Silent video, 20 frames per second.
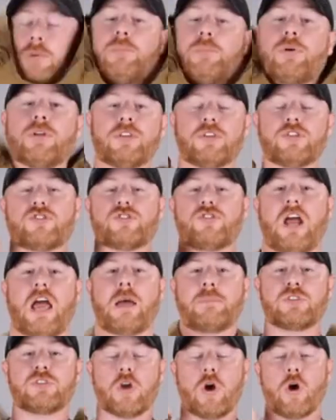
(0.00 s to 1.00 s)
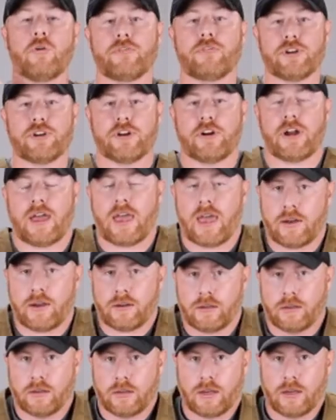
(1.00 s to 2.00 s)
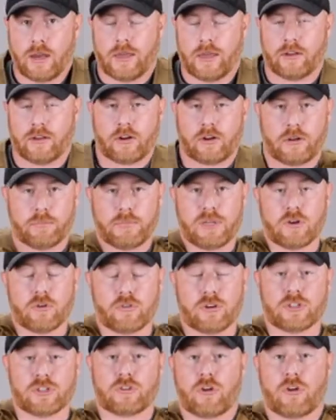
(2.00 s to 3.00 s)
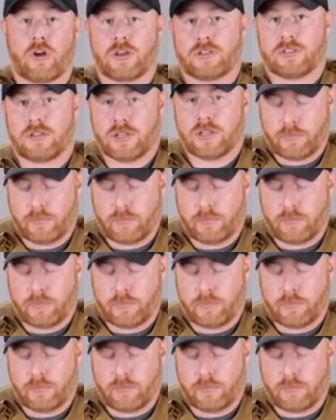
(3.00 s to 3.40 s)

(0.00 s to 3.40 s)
to put the straps over your head, and they're going to be crisscrossed in the